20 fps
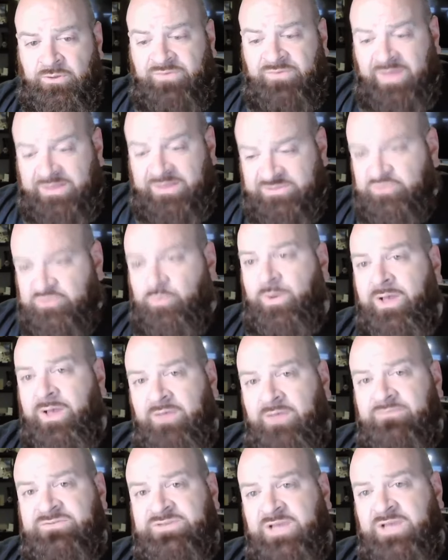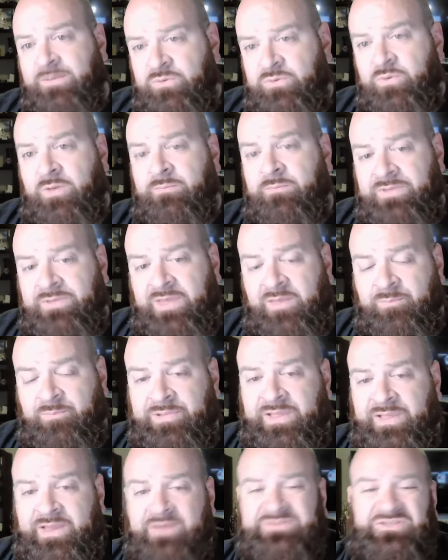You got 12
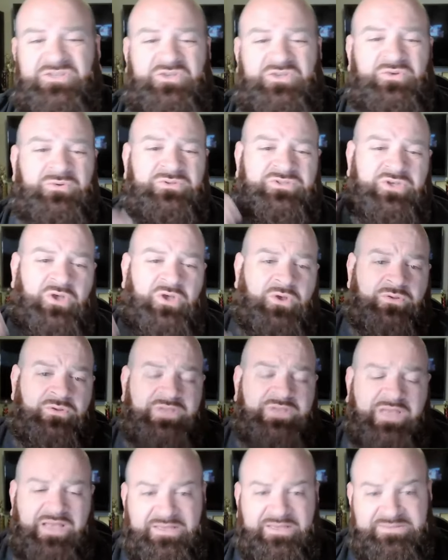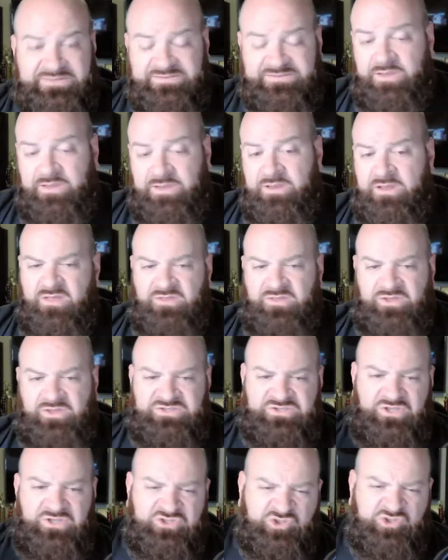WNBA players, and you told us
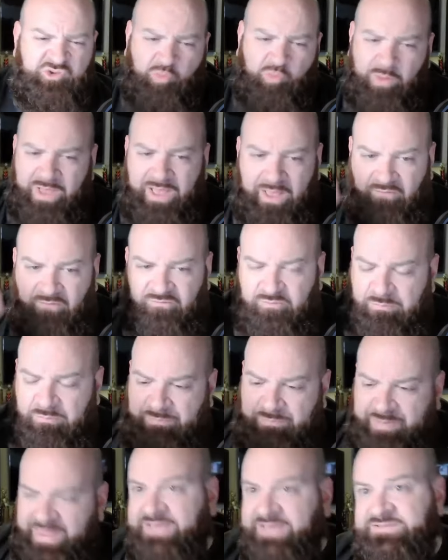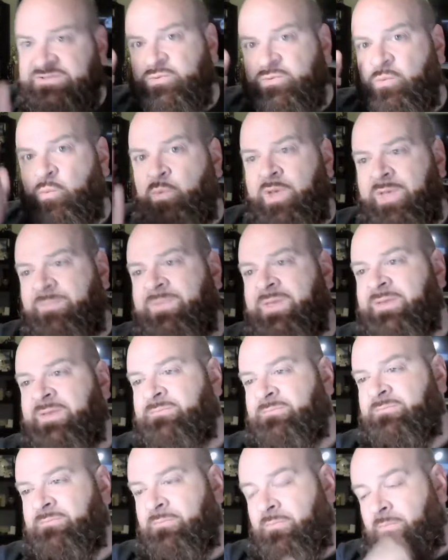these are the 12 best
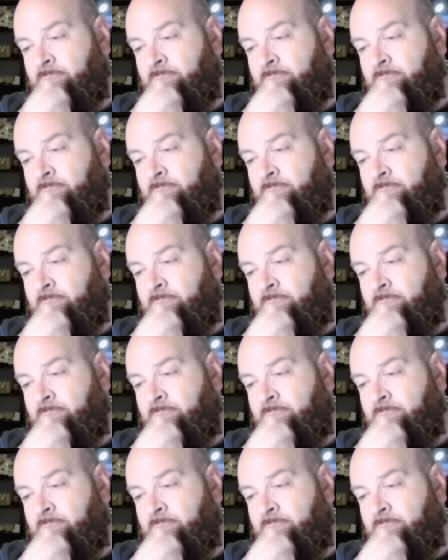women.